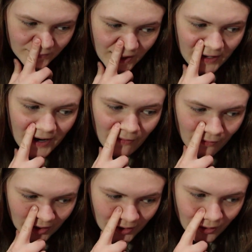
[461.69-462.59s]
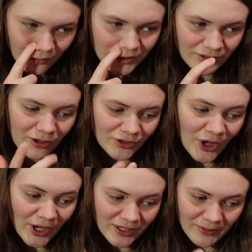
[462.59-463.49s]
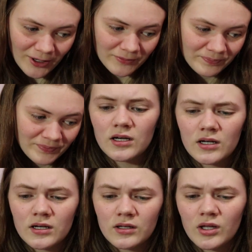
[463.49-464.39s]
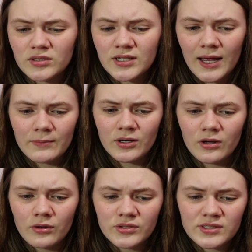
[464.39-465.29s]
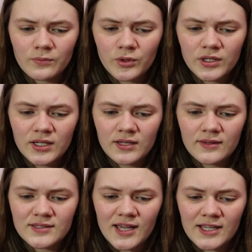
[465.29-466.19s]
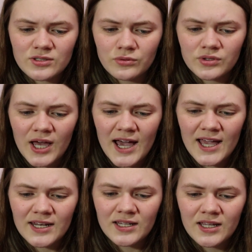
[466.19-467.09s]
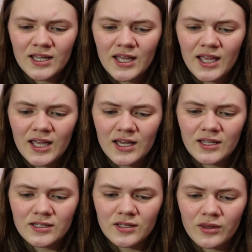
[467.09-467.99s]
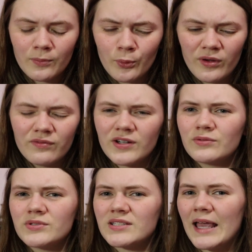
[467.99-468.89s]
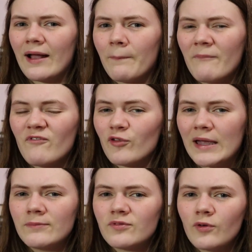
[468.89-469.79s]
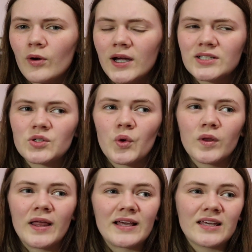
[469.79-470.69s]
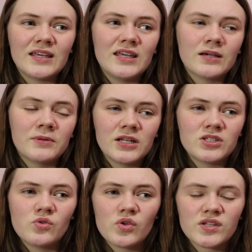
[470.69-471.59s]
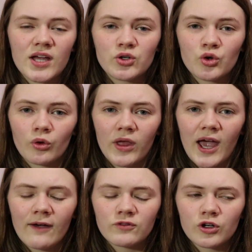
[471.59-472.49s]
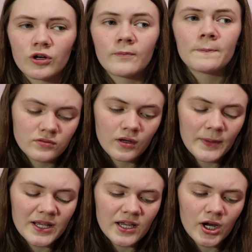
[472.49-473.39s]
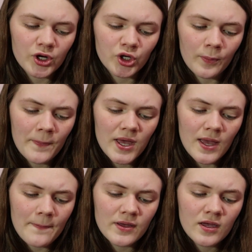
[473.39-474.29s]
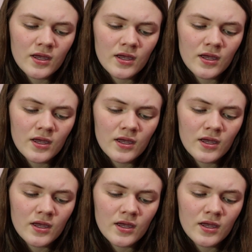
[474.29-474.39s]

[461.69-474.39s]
and now I want to know what they're all talking about. A long time ago, someone in this high school died, and their boyfriend was like framed for it, or like he committed suicide shortly after. Our main character, Pip,